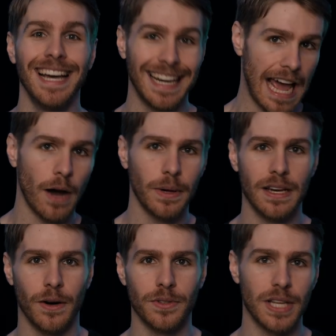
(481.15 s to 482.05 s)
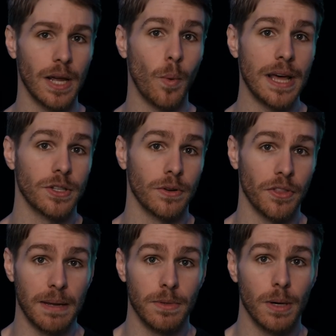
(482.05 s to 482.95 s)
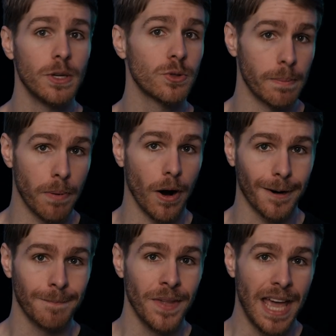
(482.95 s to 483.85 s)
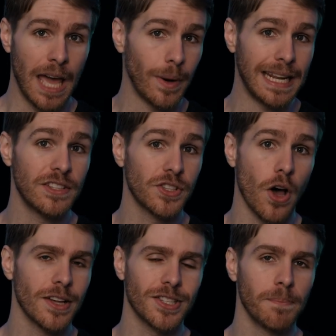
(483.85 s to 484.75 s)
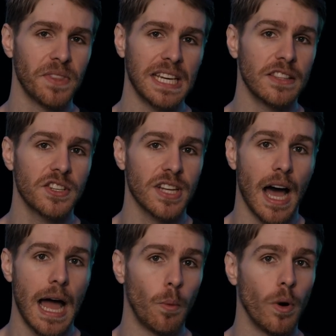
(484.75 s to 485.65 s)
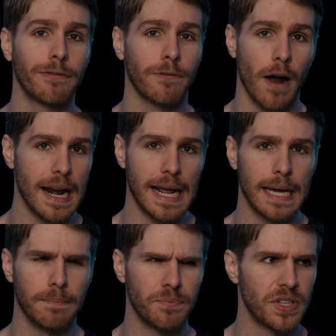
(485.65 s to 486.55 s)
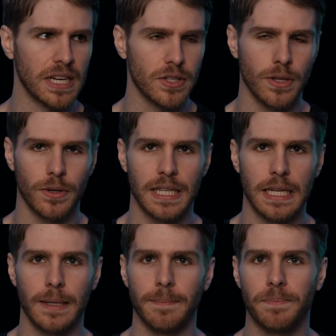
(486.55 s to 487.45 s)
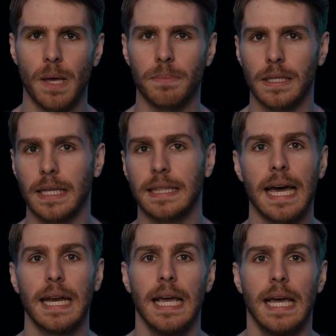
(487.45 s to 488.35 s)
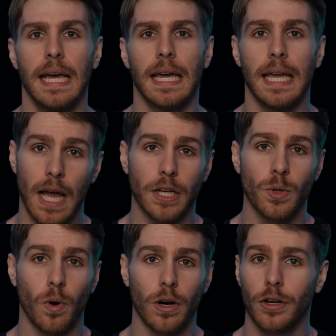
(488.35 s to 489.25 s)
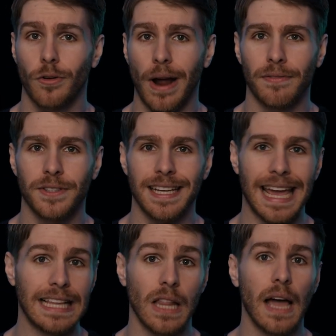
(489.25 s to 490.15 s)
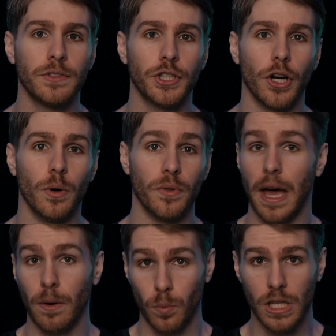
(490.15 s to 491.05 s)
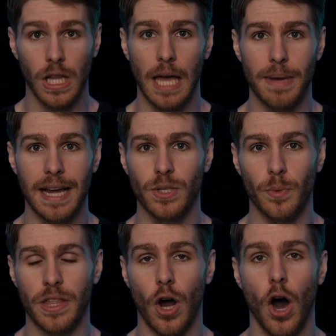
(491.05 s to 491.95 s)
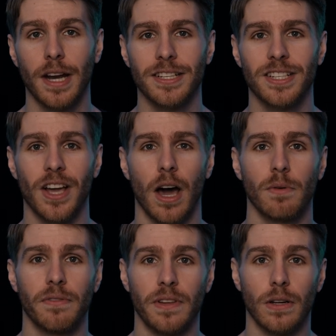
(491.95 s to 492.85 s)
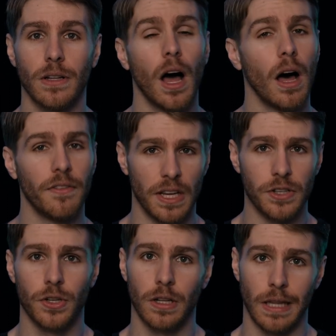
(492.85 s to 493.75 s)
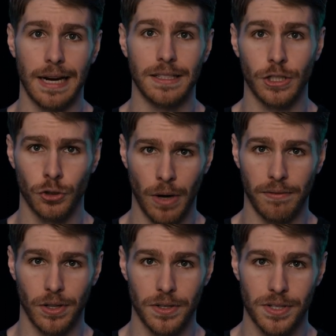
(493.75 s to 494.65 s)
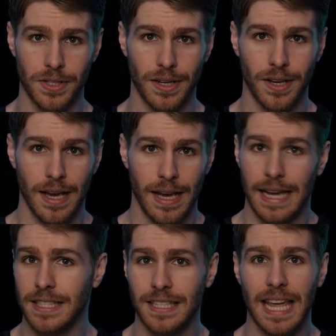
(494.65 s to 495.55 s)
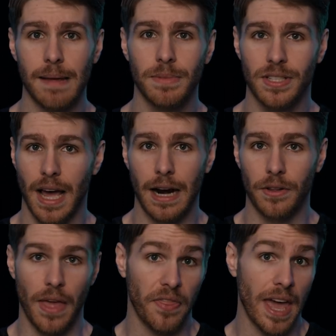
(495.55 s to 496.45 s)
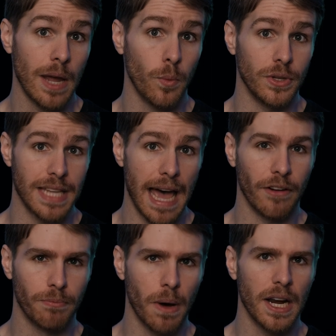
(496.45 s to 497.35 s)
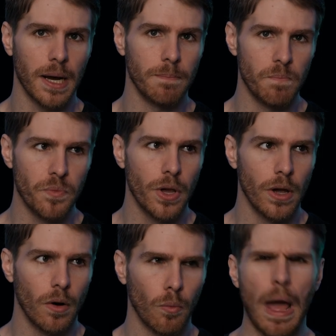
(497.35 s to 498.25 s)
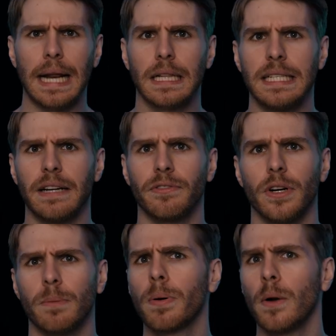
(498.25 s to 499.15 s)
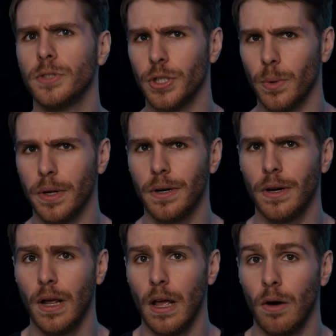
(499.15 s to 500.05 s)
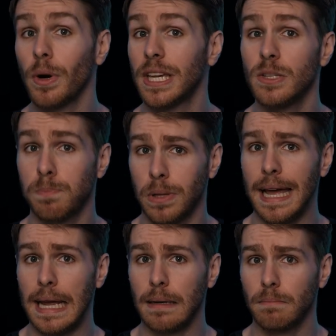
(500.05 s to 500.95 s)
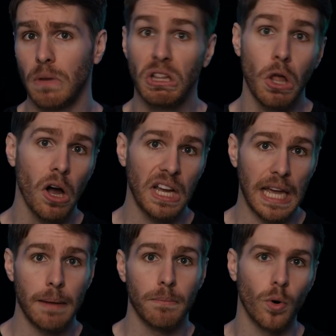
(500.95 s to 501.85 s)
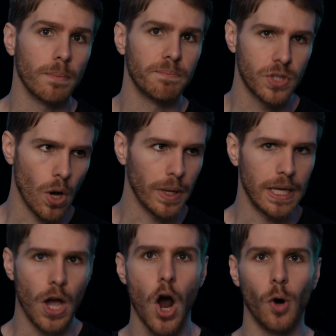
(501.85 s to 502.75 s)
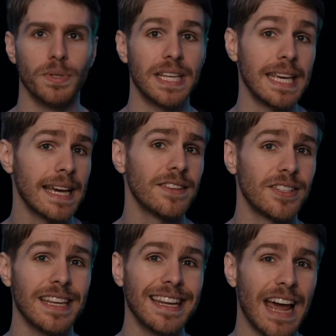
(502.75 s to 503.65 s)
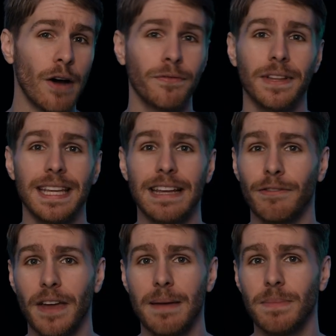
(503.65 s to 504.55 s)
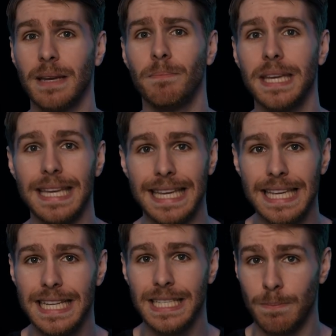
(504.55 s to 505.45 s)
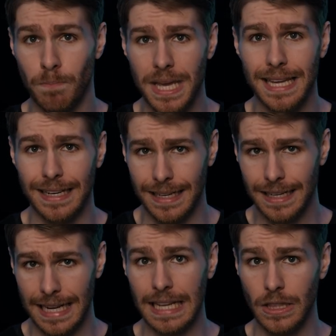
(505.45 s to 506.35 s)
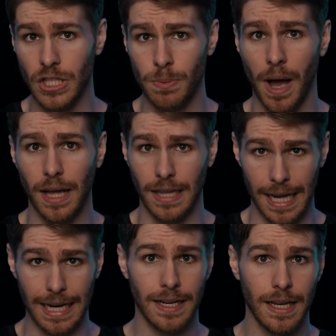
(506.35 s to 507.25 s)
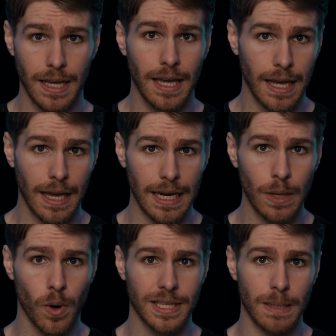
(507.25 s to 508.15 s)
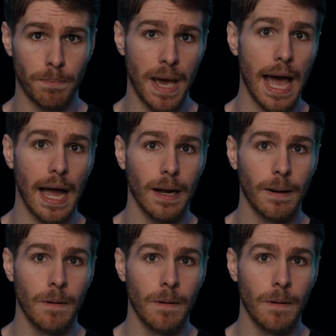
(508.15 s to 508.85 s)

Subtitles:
Now he owns a Western-themed amusement park. And when he saw something in the sky one Friday at 6:13 or something like that, he got to work crafting a live show that would climax with an honest-to-God reveal of intergalactic travelers. It's the same desire that the Haywoods have, but a radically different approach to it. Ricky's playing a long game, or so he hopes. He has seen how fleeting fame can be. He's been in the spotlight, and he wants it back.